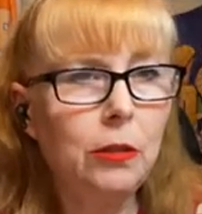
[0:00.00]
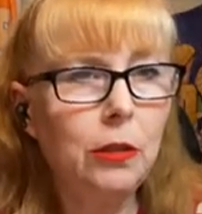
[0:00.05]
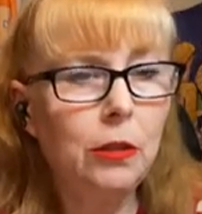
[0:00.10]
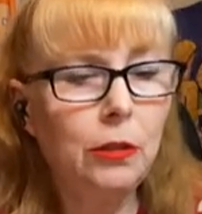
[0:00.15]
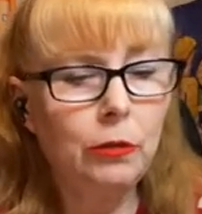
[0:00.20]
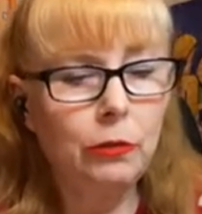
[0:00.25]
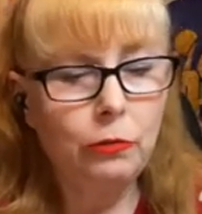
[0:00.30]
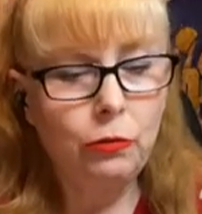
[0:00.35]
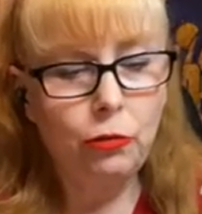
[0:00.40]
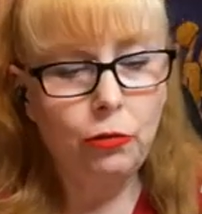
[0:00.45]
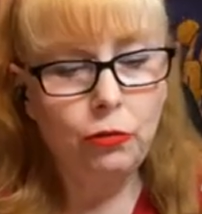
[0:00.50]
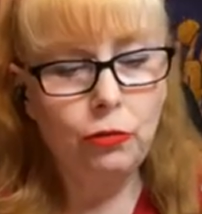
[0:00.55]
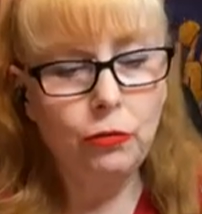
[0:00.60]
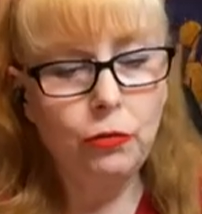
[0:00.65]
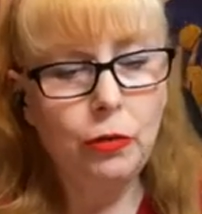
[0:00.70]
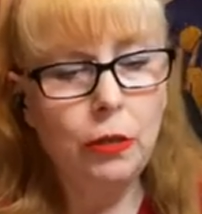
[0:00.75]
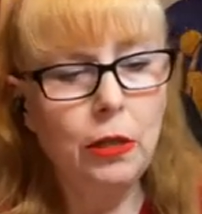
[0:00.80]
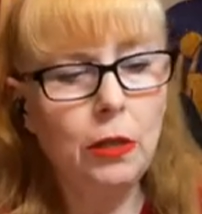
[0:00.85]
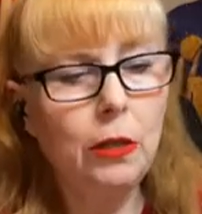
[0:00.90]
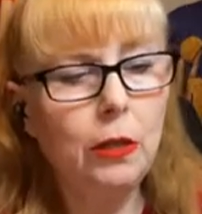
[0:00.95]
of
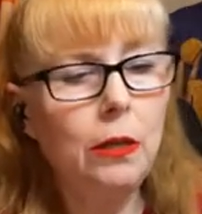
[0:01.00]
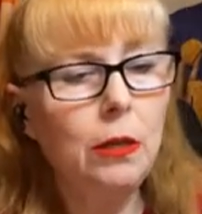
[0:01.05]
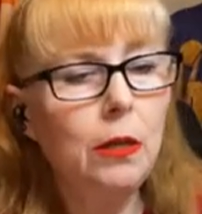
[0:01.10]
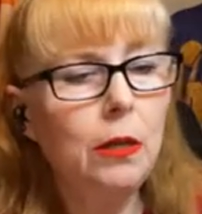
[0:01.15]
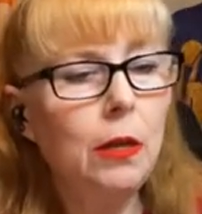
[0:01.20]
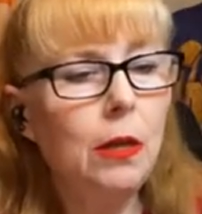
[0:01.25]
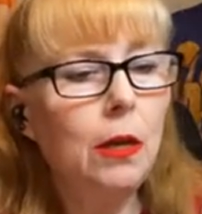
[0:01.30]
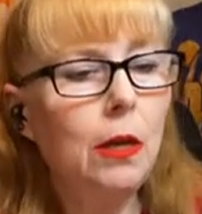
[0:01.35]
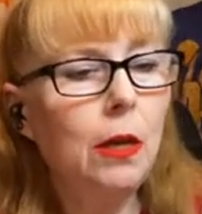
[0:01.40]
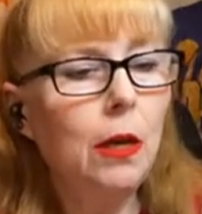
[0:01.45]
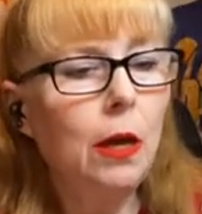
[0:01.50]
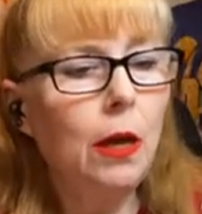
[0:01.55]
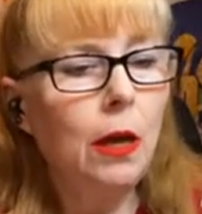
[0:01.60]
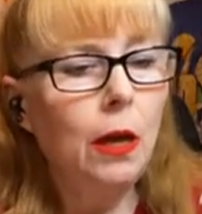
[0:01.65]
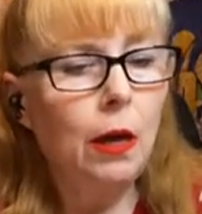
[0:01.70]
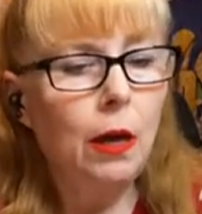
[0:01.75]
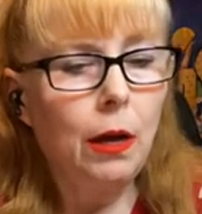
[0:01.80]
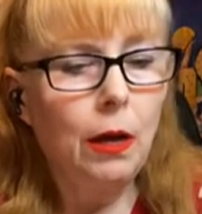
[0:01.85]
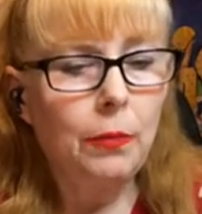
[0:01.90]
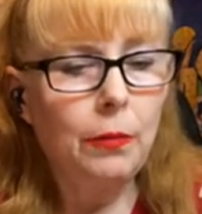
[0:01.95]
string,
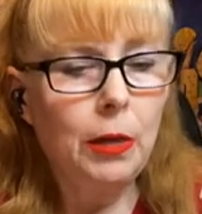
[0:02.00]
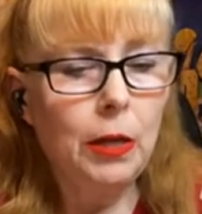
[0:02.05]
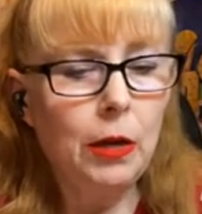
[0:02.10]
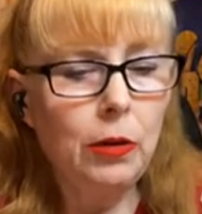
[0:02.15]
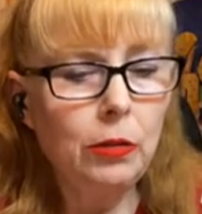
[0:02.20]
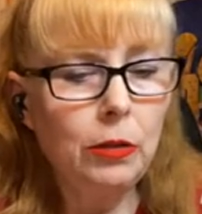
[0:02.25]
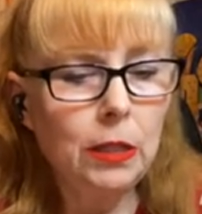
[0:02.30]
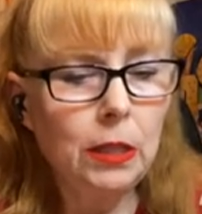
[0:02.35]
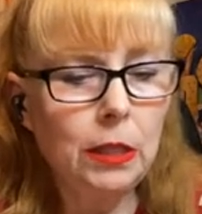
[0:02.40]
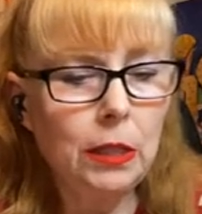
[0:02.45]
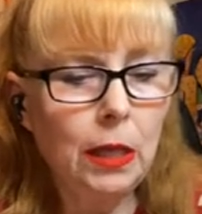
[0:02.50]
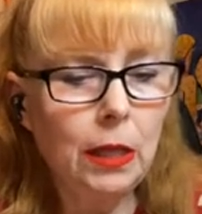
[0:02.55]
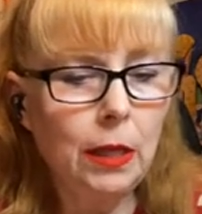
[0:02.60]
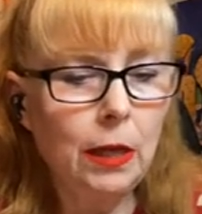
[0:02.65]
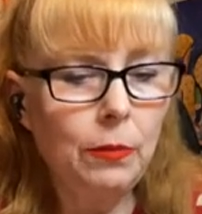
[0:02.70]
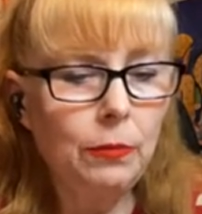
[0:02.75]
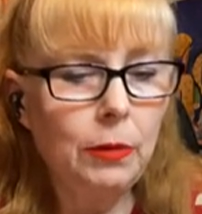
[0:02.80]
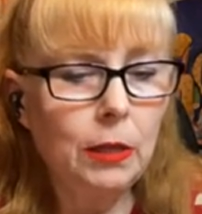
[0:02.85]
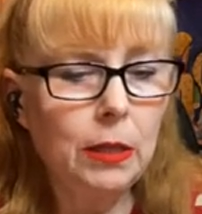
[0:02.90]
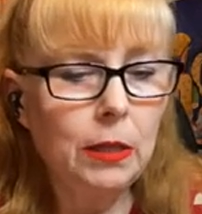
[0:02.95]
and I only say
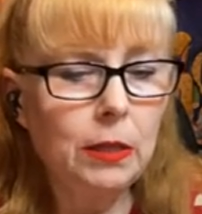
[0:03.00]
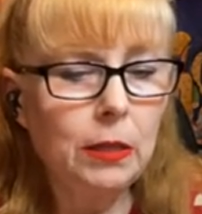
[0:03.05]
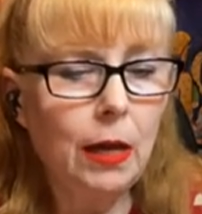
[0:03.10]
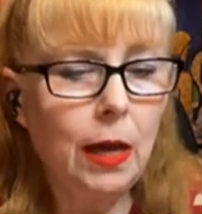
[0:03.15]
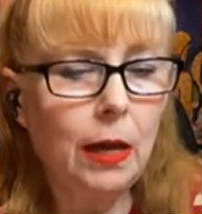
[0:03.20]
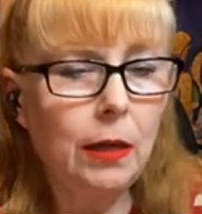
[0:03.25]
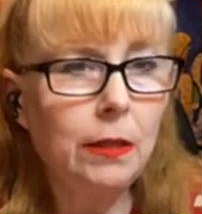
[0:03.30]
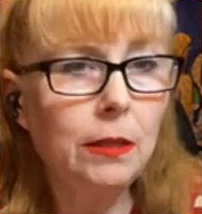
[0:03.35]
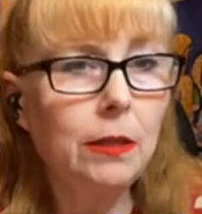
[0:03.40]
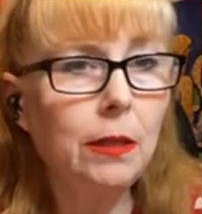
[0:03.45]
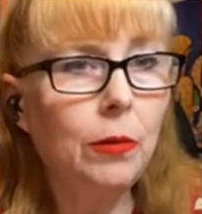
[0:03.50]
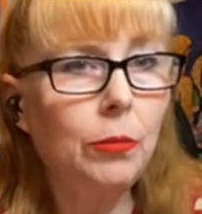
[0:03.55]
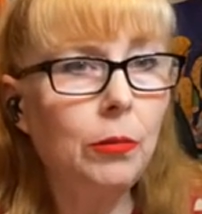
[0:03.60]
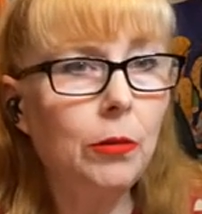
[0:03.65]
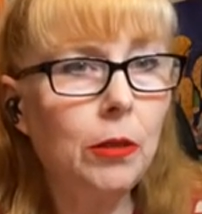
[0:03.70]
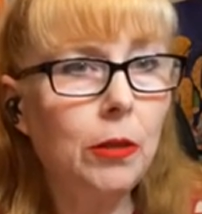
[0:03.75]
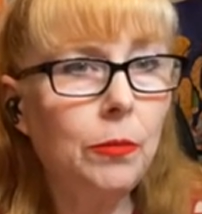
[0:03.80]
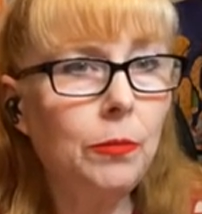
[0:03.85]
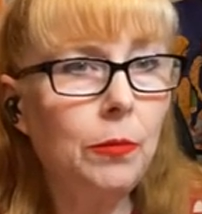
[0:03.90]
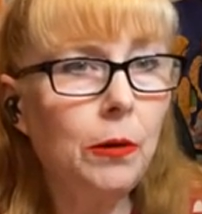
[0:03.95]
that because I double
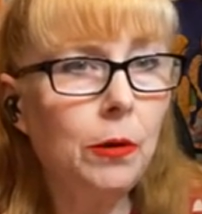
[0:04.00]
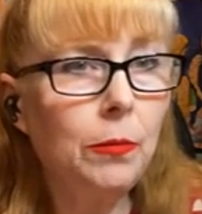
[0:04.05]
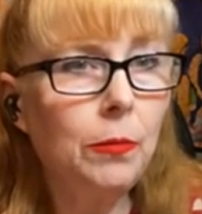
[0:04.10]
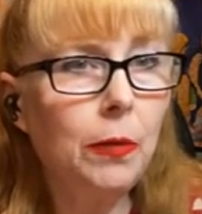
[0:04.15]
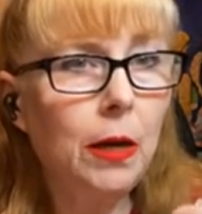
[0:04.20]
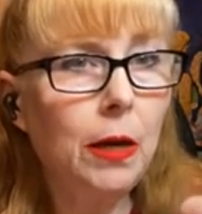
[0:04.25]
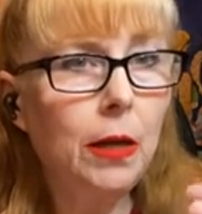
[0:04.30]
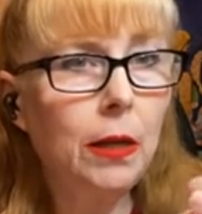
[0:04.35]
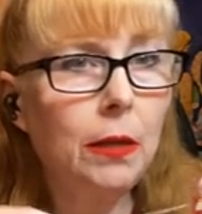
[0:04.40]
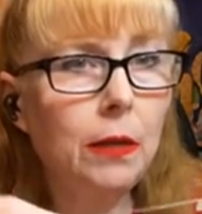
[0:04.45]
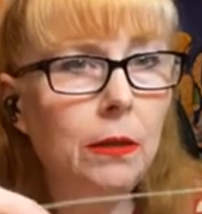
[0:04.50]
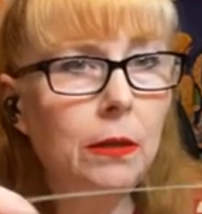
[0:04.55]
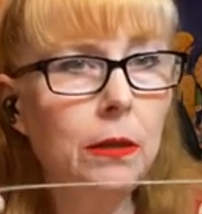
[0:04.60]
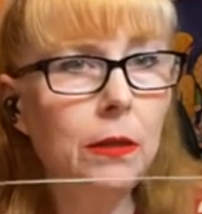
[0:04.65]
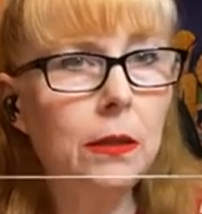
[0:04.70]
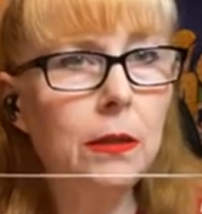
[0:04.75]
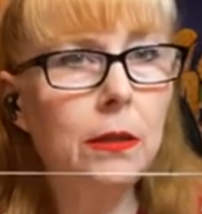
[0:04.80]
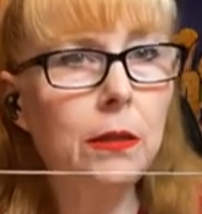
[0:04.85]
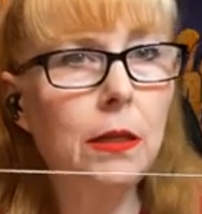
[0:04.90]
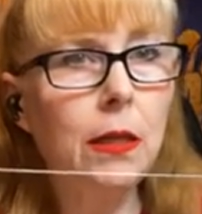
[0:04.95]
up on mine
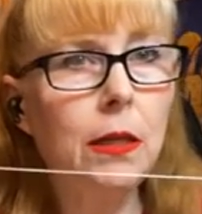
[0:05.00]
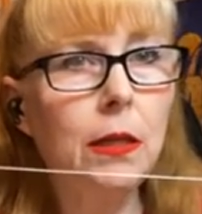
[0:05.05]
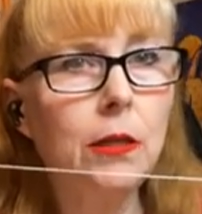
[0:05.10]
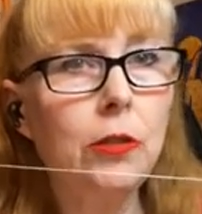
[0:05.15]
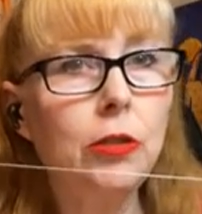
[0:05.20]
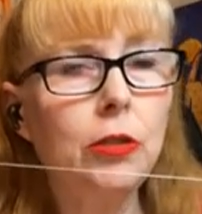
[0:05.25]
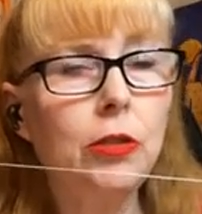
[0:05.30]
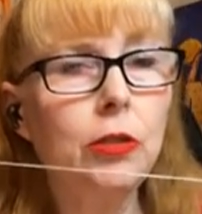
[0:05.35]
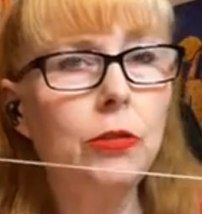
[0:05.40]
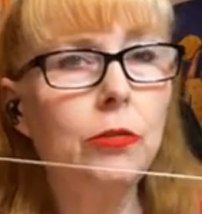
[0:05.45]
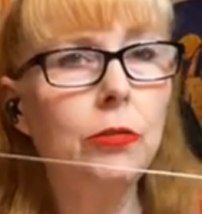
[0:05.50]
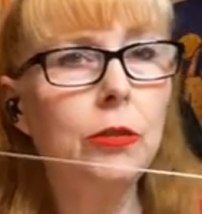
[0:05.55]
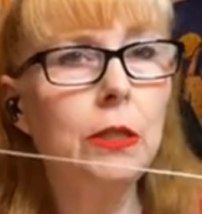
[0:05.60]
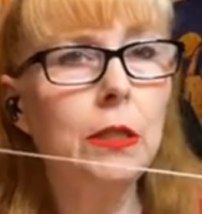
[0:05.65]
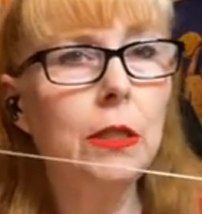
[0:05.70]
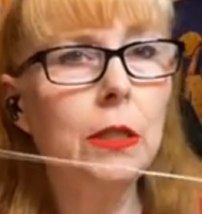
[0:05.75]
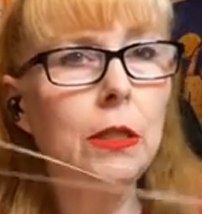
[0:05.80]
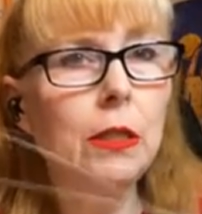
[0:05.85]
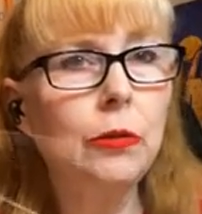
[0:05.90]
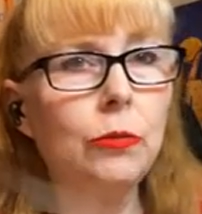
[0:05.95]
instead of just
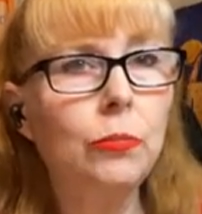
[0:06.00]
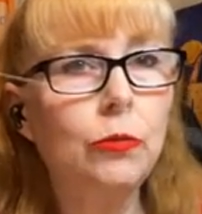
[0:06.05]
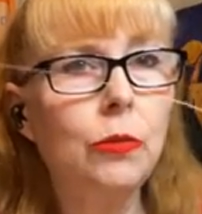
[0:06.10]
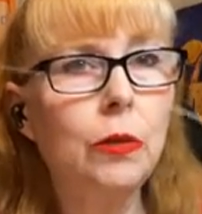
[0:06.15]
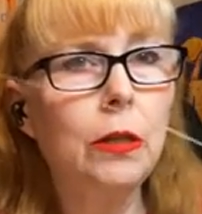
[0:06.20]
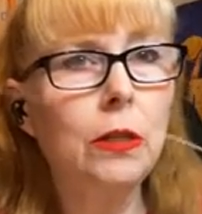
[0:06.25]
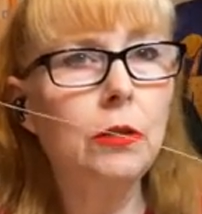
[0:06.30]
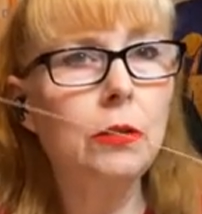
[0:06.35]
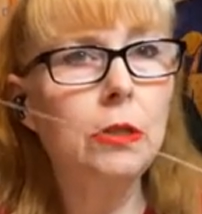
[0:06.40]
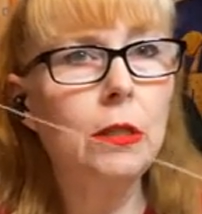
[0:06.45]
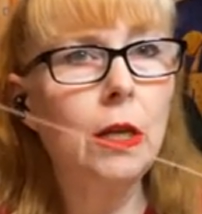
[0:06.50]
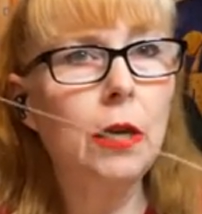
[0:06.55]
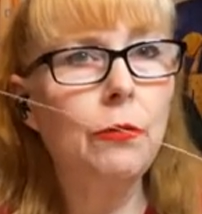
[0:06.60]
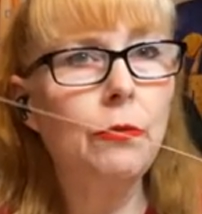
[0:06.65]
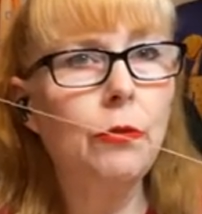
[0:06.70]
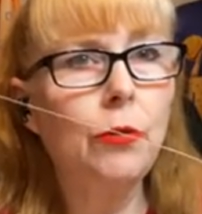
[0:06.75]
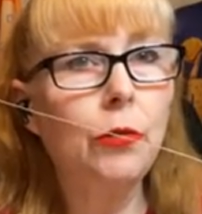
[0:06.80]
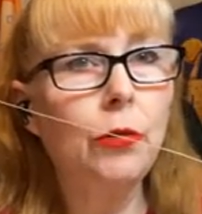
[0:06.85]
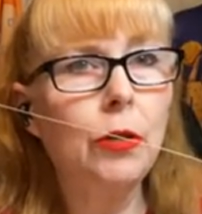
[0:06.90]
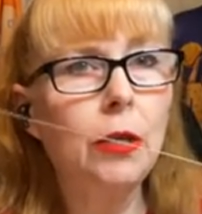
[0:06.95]
using it as one. You see I
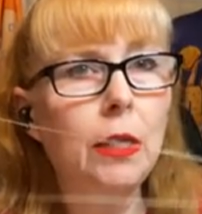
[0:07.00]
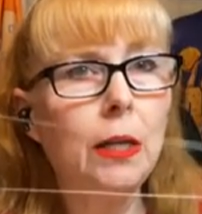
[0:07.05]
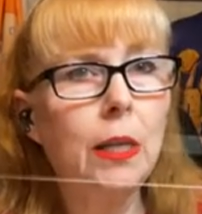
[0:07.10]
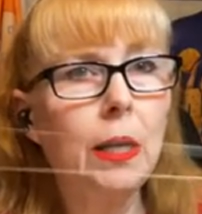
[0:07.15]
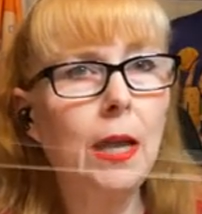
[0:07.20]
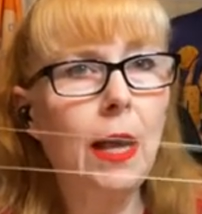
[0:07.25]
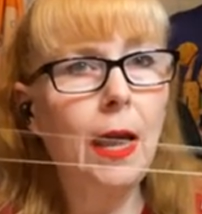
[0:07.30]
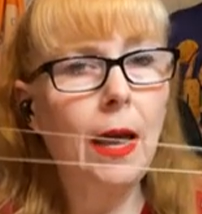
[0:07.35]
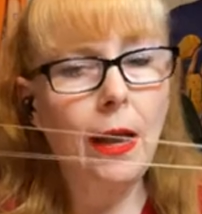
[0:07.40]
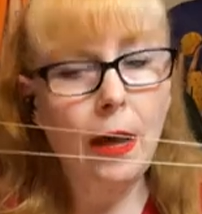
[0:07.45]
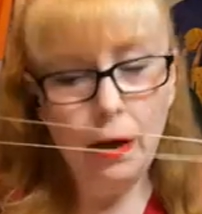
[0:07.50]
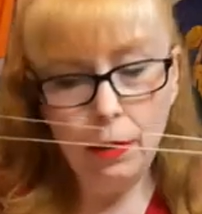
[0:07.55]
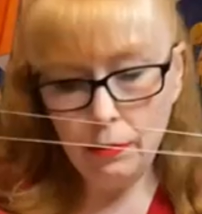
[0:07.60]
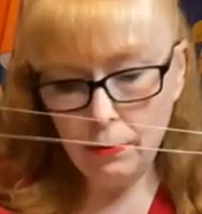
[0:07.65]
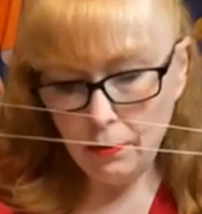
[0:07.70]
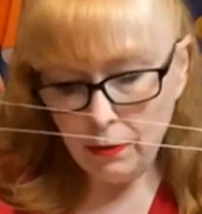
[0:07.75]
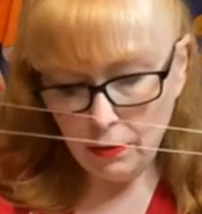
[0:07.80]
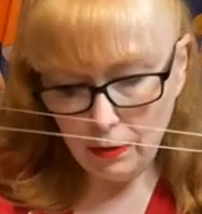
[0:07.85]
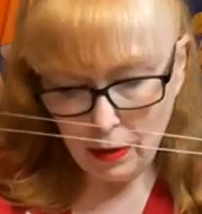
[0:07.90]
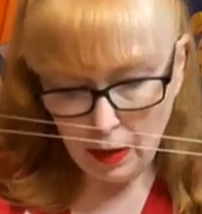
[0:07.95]
fold it in half
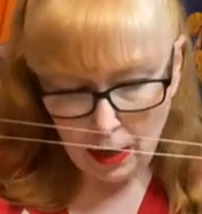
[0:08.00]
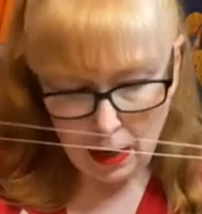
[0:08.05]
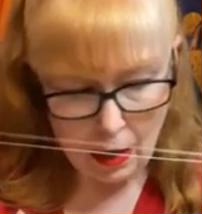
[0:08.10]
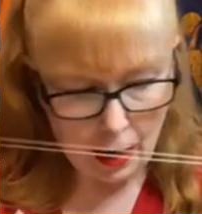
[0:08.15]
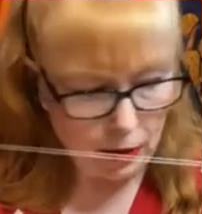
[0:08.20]
and I